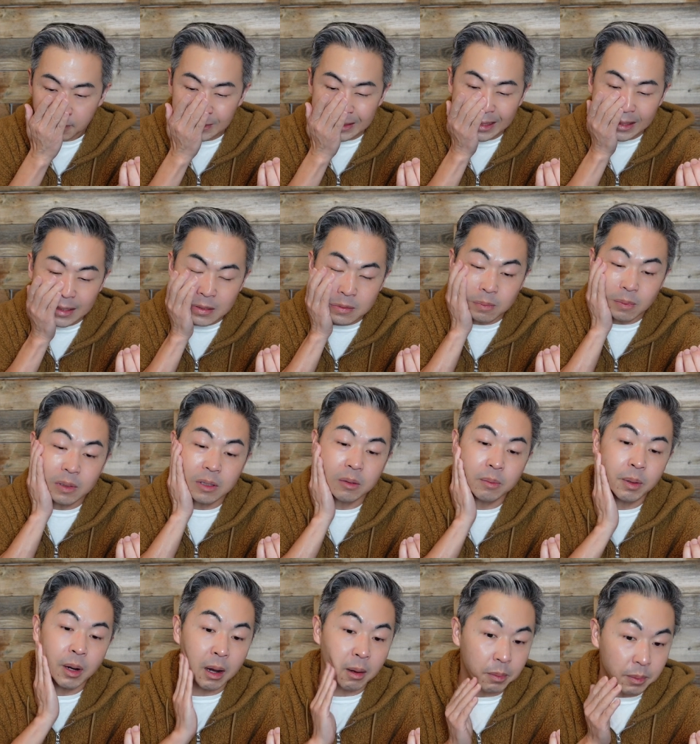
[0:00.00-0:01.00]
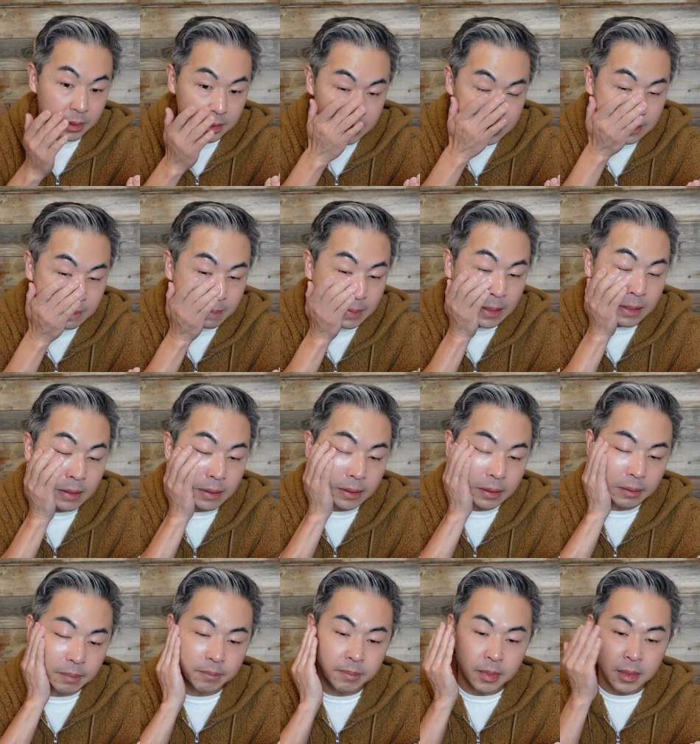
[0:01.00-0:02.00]
That's what you're probably
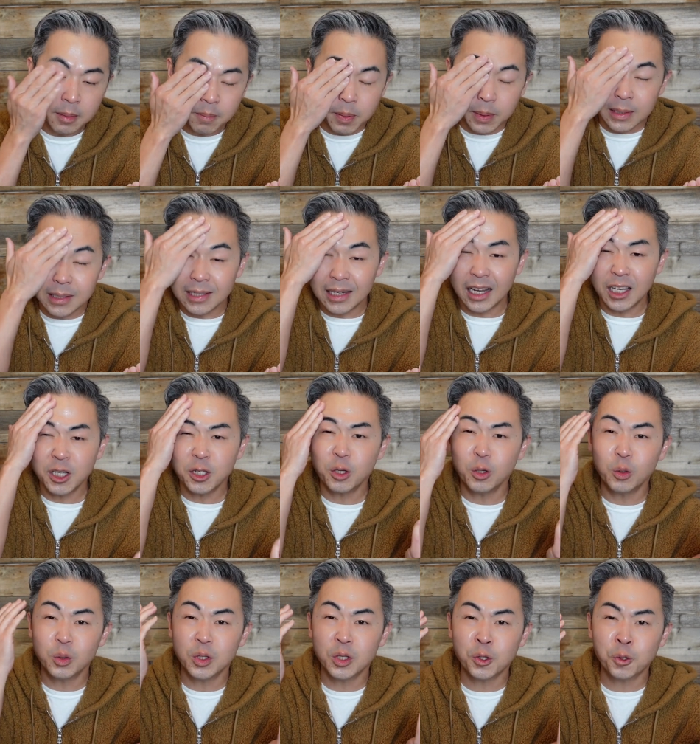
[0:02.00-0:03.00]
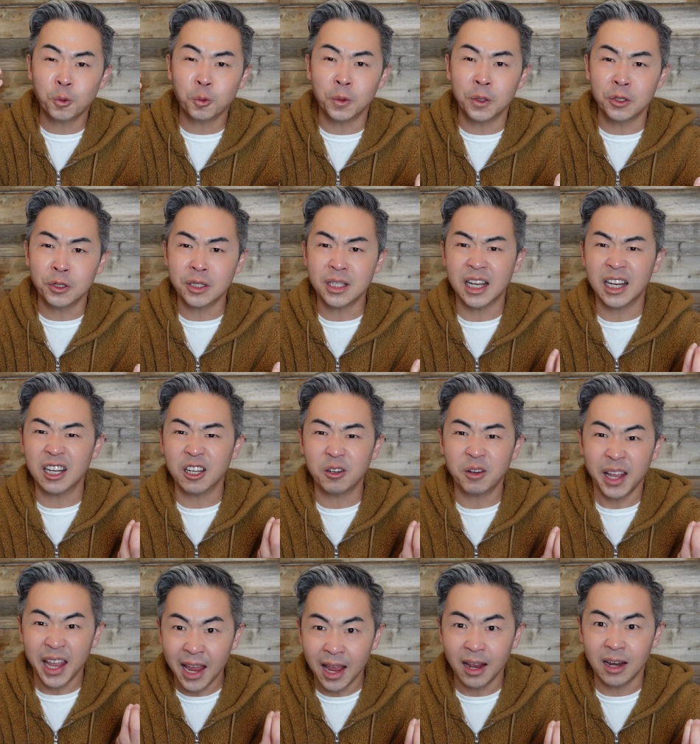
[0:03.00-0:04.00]
smelling. But it's not too sweet, just a little
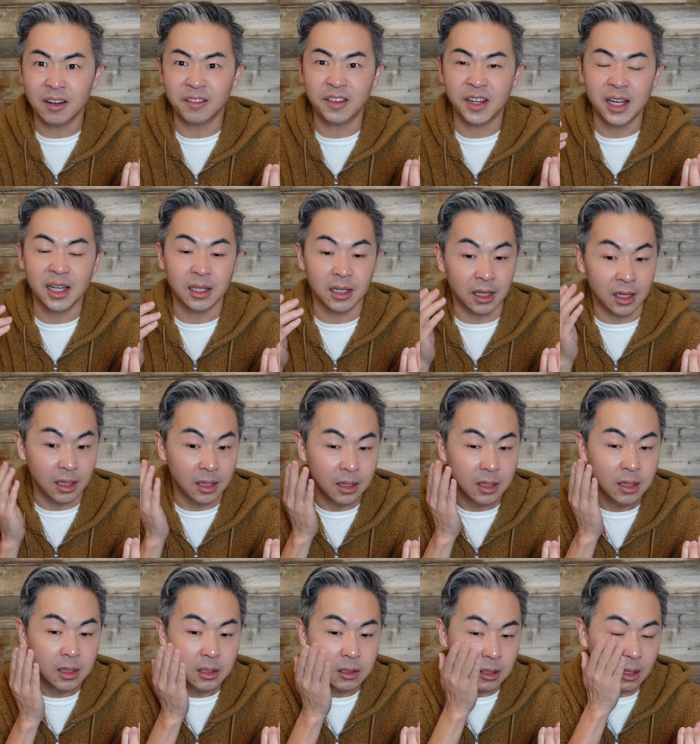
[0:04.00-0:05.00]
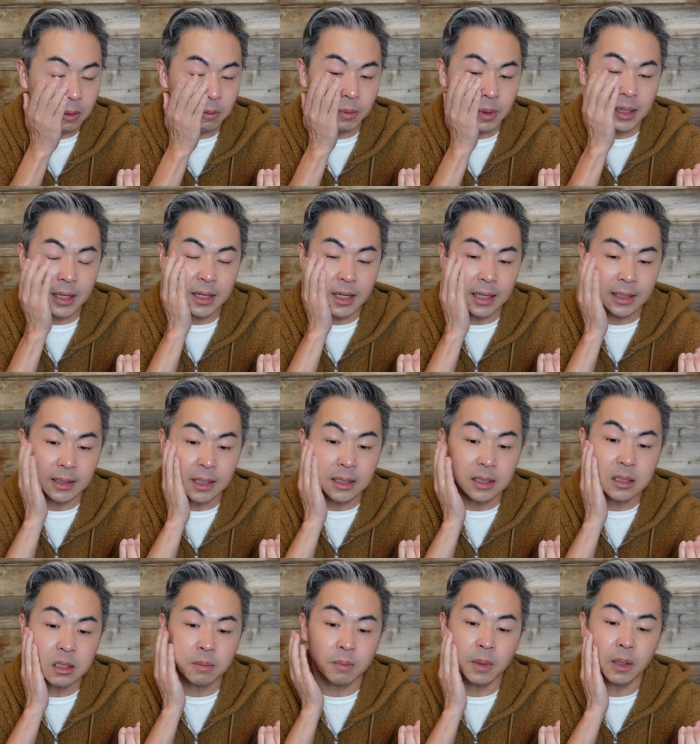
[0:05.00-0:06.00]
hint of honey. So I really like that
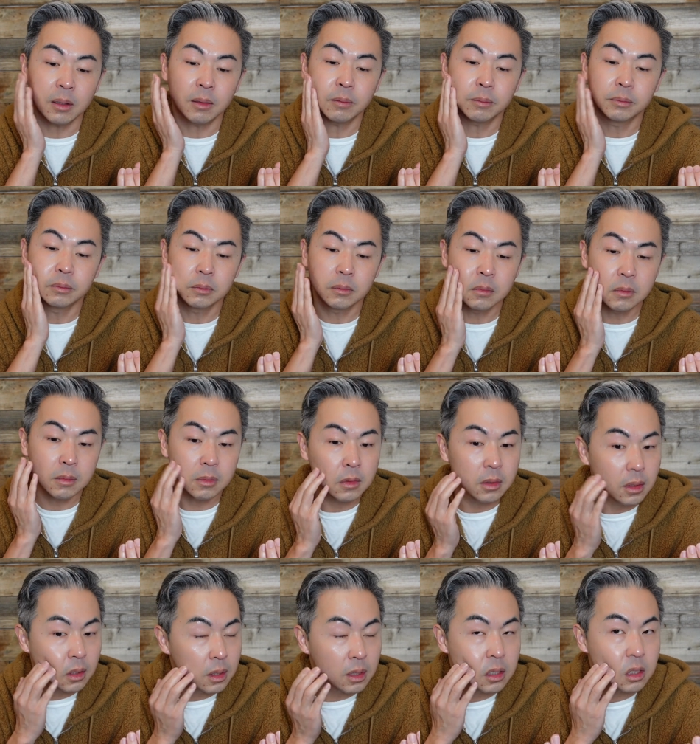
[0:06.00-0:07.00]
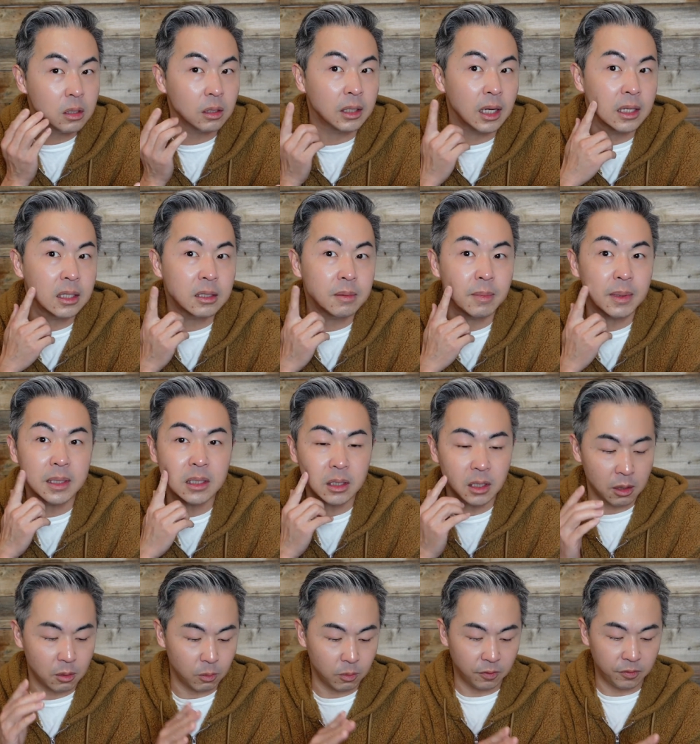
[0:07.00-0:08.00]
smell. So that's my
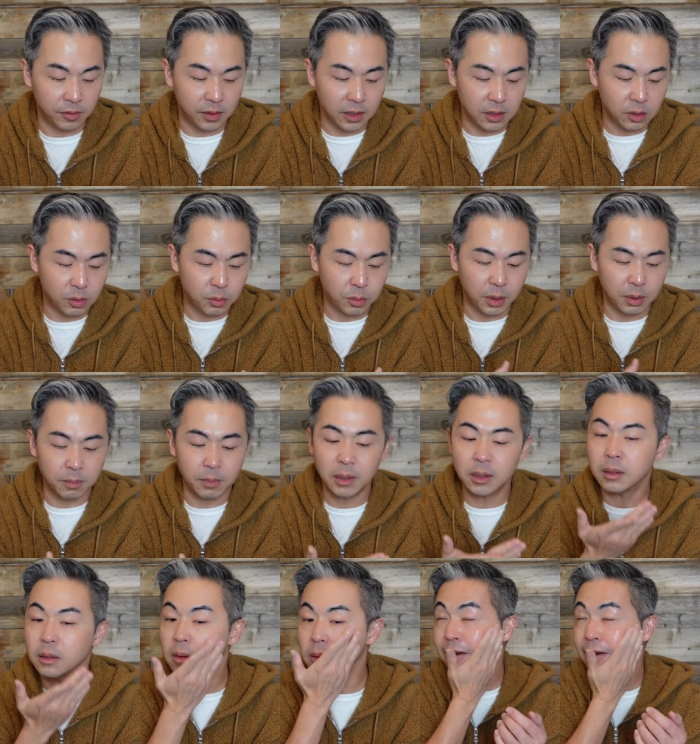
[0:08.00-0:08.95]
skin with this treatment.